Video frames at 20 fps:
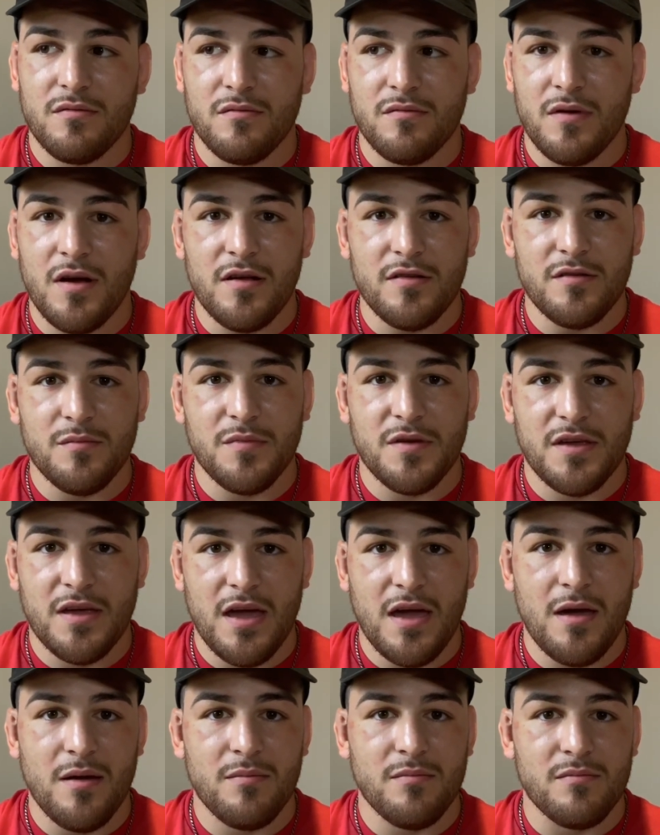Rousey
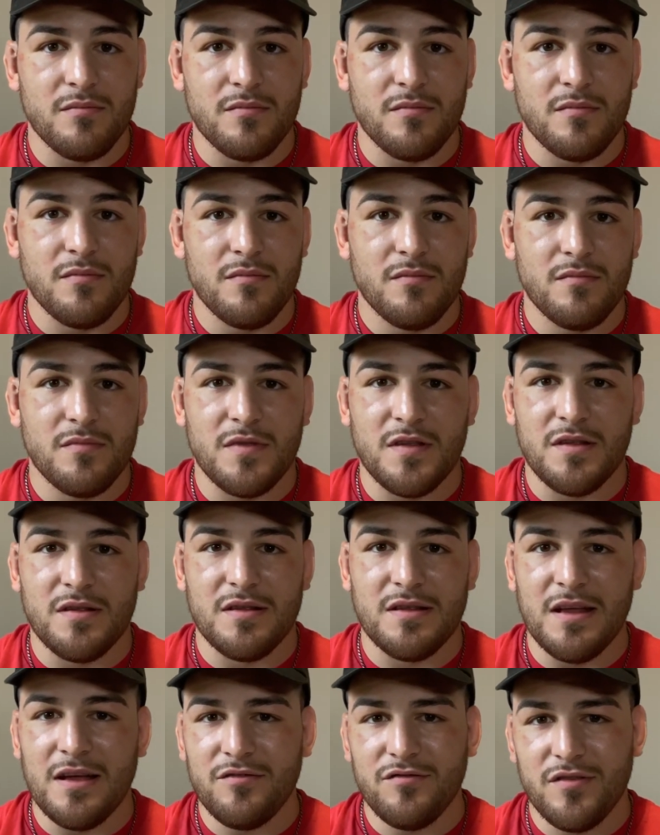became
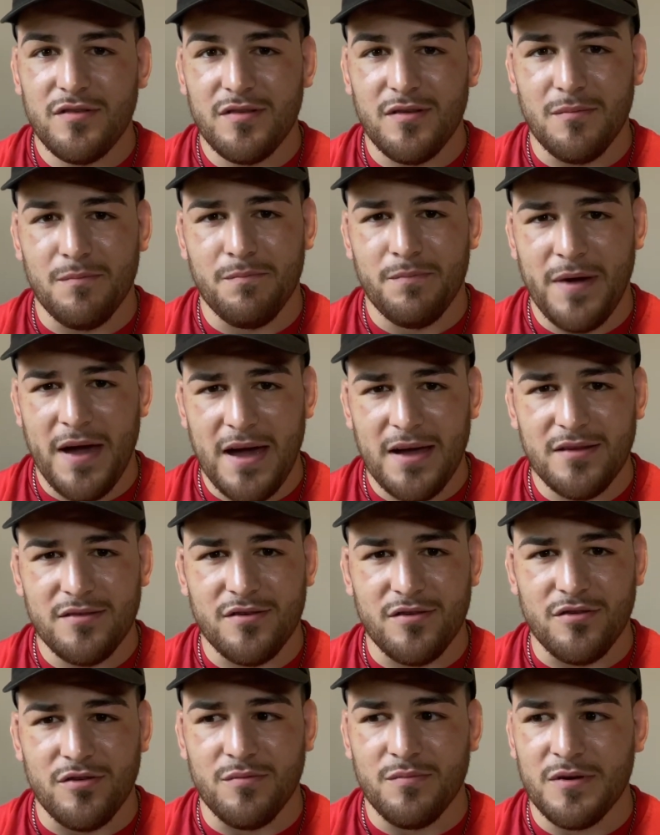not just a bad
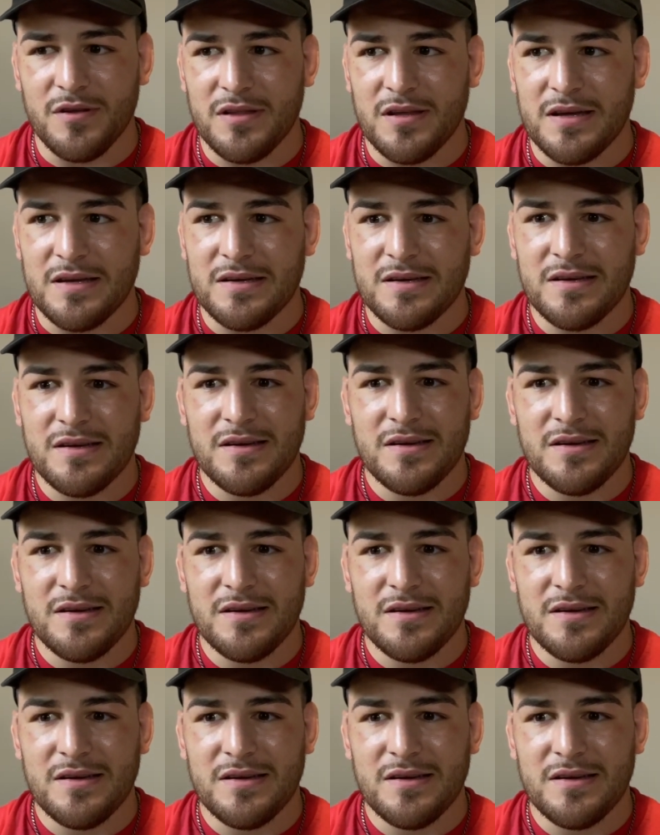girl, but like